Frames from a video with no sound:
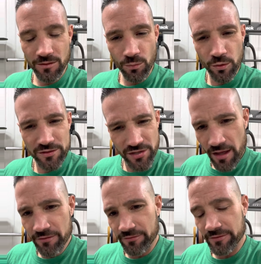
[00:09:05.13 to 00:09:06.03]
We're
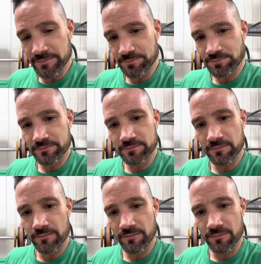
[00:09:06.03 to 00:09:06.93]
tough.
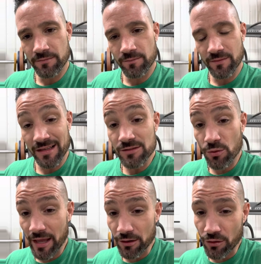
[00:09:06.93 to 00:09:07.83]
It's
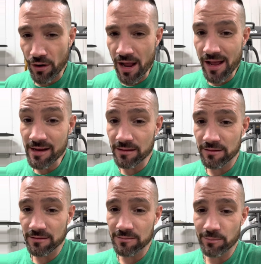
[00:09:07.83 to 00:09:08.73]
okay to cry,
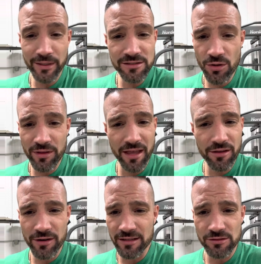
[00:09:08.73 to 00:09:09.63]
but it's okay.
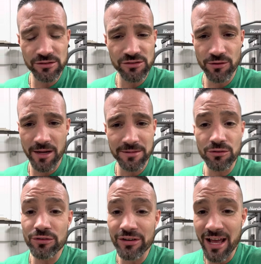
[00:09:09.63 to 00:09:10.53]
Your hands are just scraped a
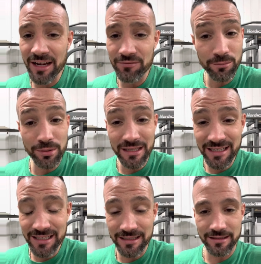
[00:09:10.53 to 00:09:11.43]
little. They're not even
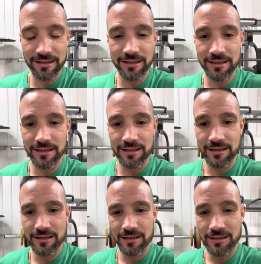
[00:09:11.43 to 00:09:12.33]
bleeding.
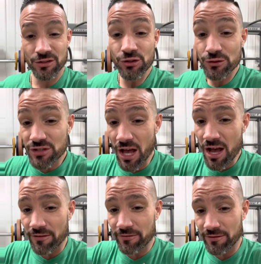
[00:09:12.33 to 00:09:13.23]
You're
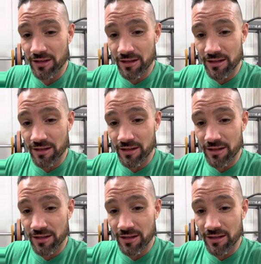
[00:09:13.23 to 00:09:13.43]
tough.